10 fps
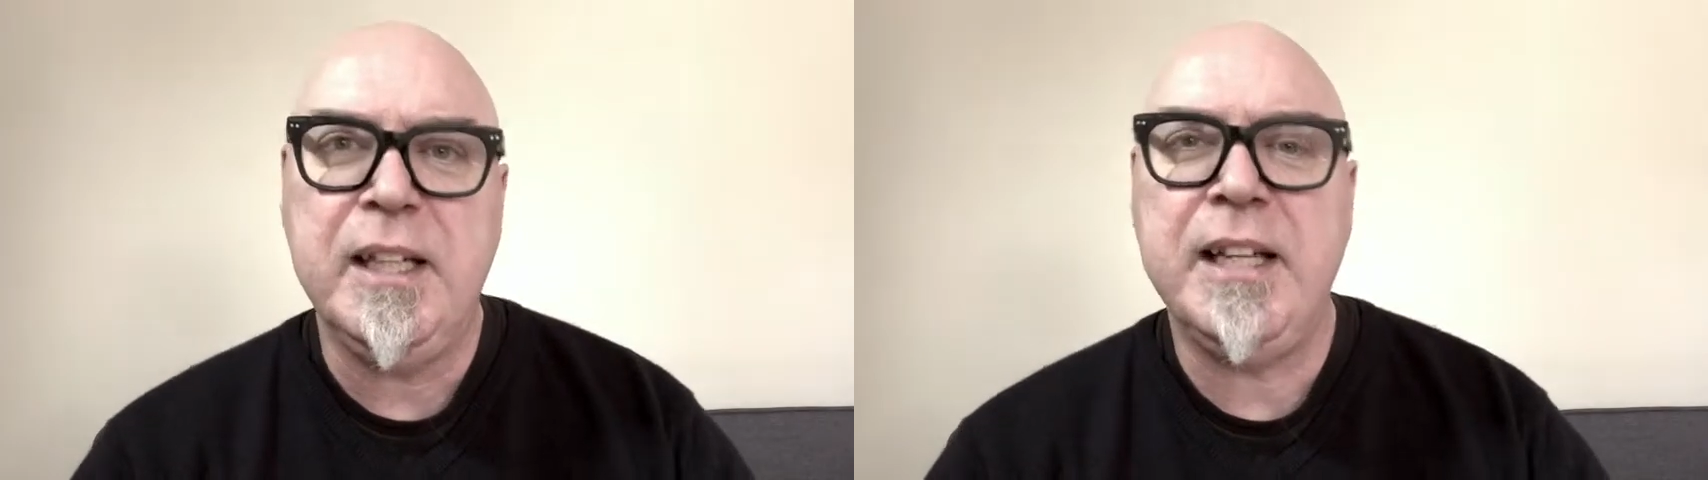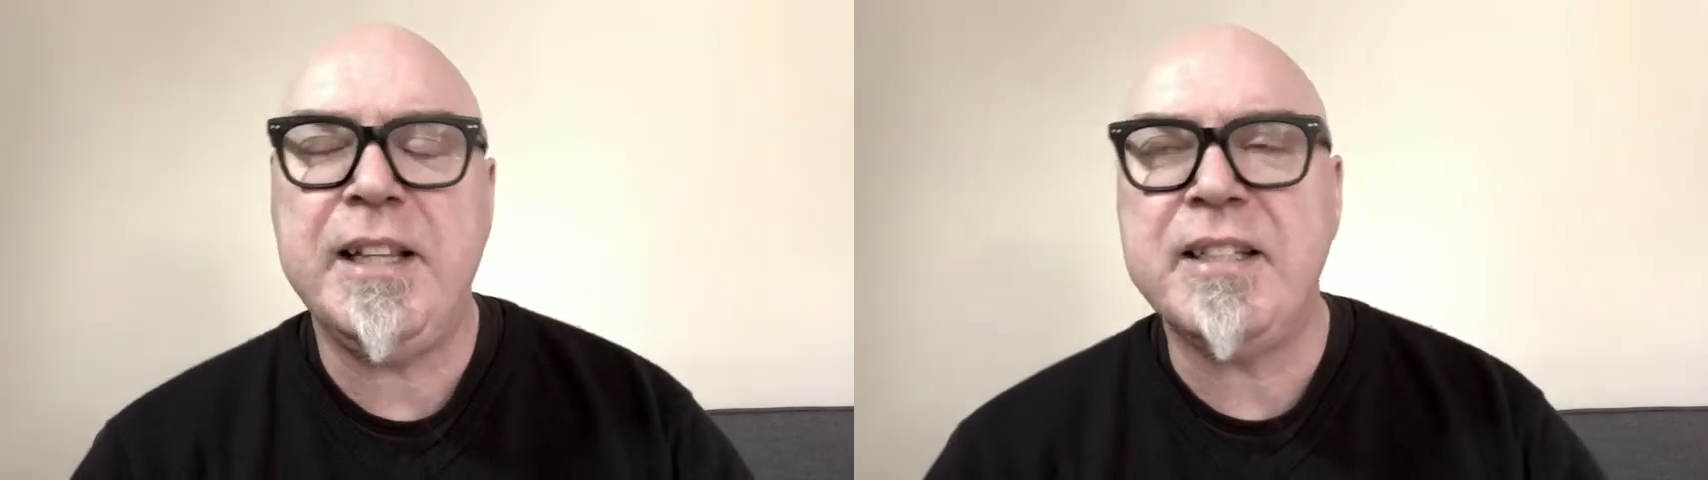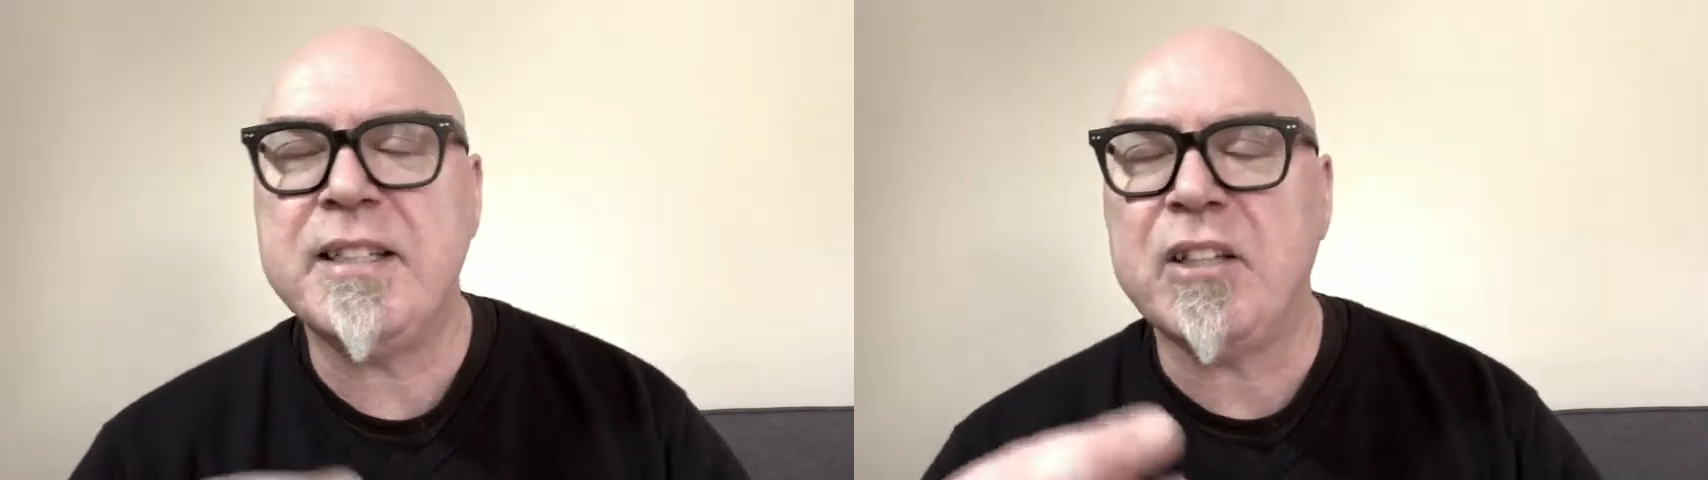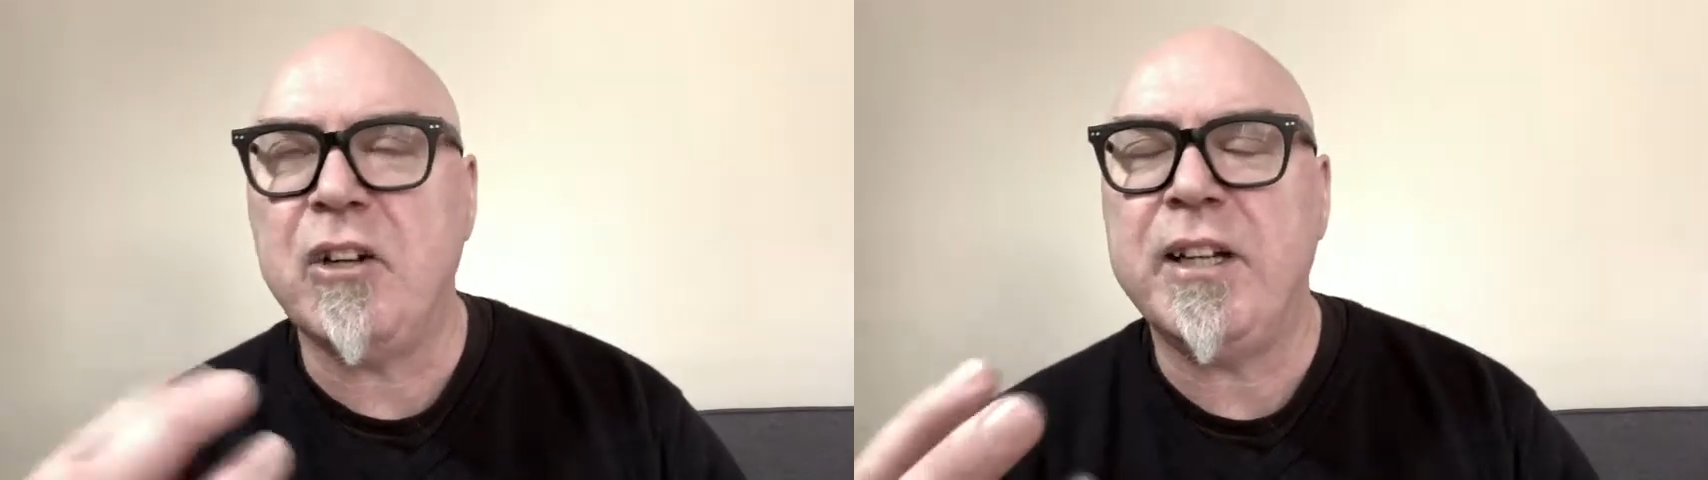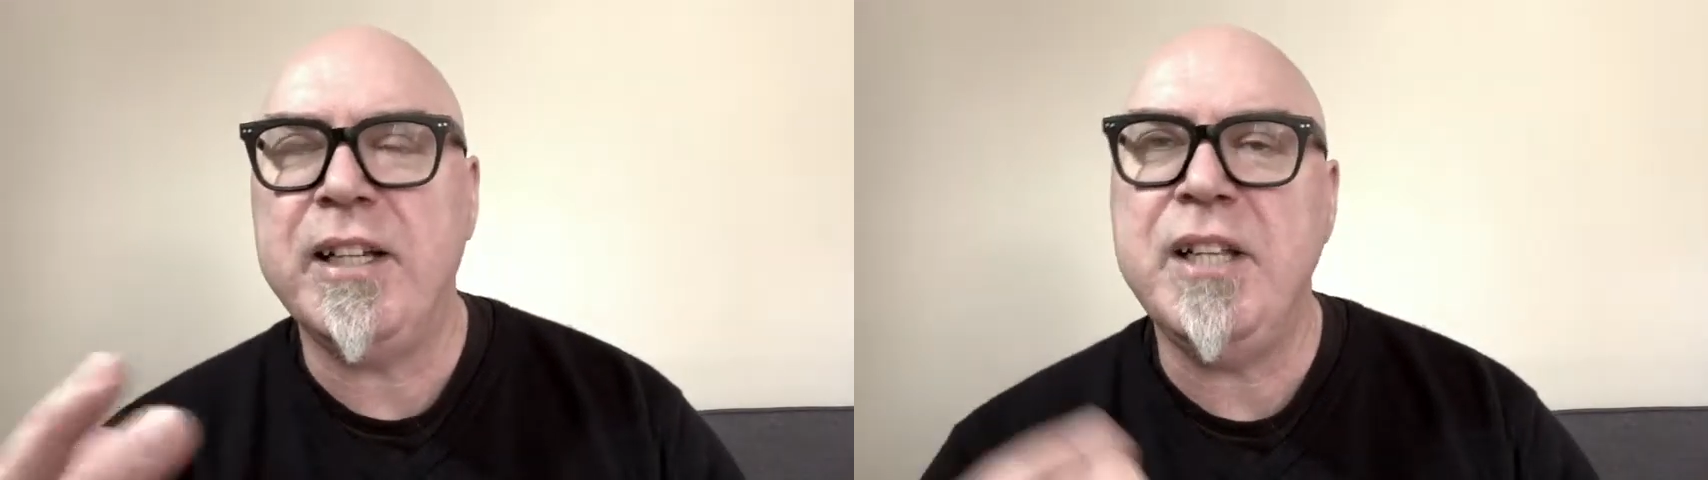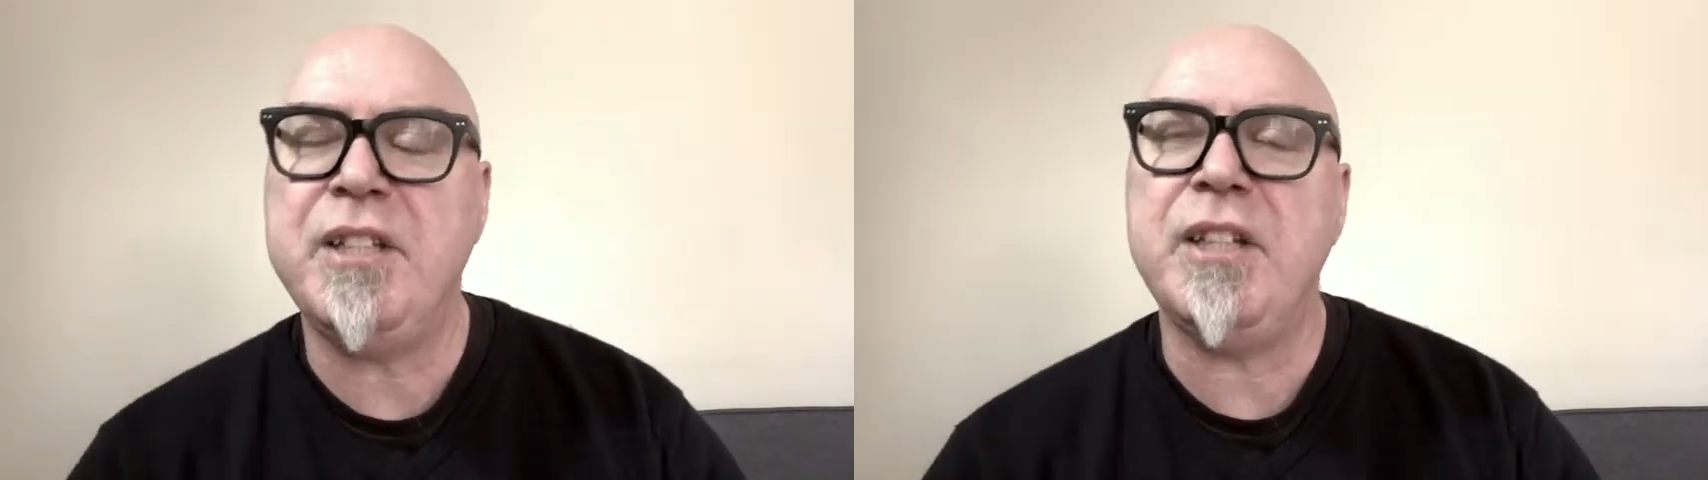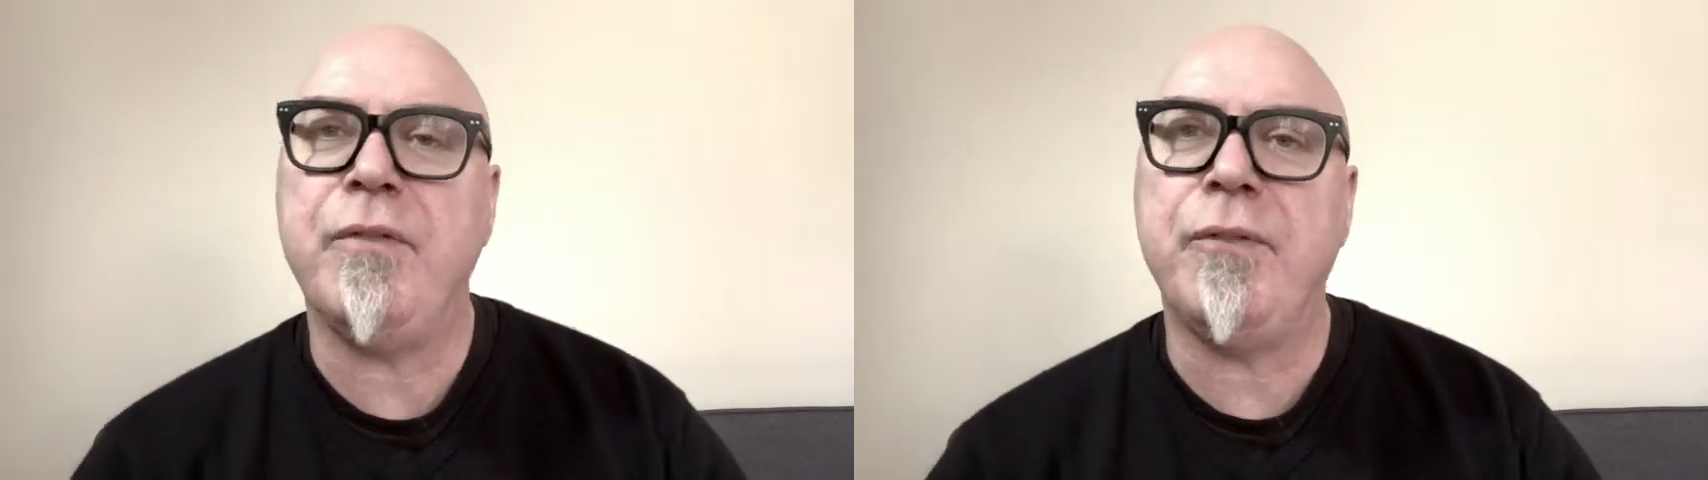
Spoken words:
Now, this is a lot easier